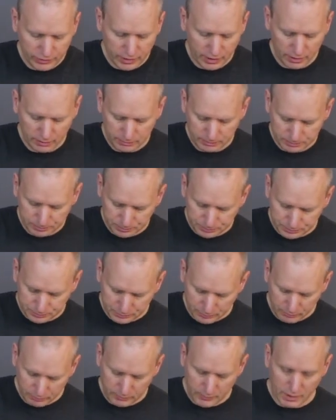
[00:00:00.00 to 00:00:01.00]
thing,
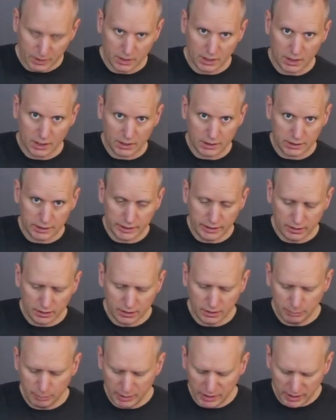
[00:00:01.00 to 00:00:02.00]
a
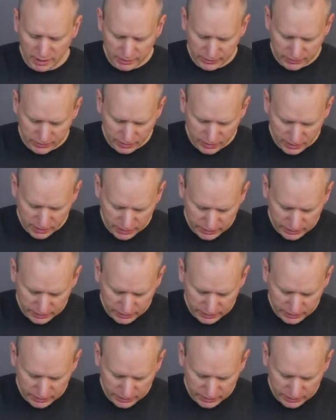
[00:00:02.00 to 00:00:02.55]
little epoxy